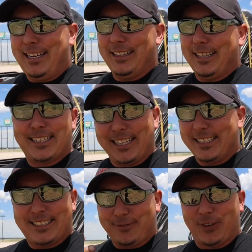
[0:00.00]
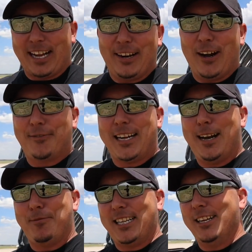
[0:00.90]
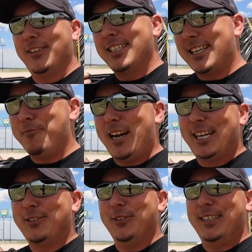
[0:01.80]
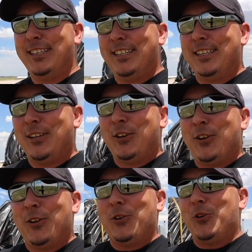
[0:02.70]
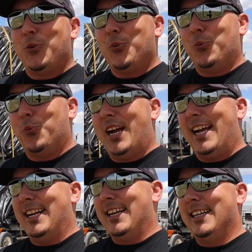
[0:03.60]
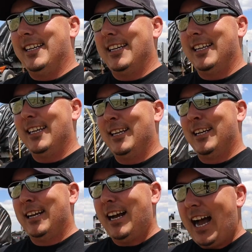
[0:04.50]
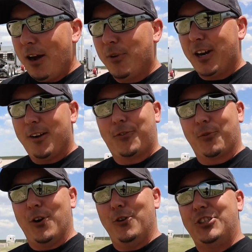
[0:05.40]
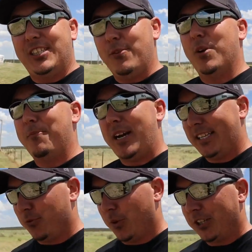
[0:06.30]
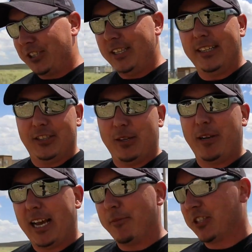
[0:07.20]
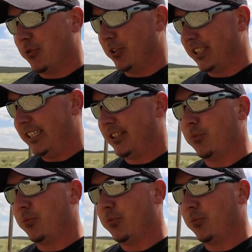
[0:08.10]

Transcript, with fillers: We're getting off topic here. Let's get back to it. When I went off the road, she went back to work. She became a school teacher.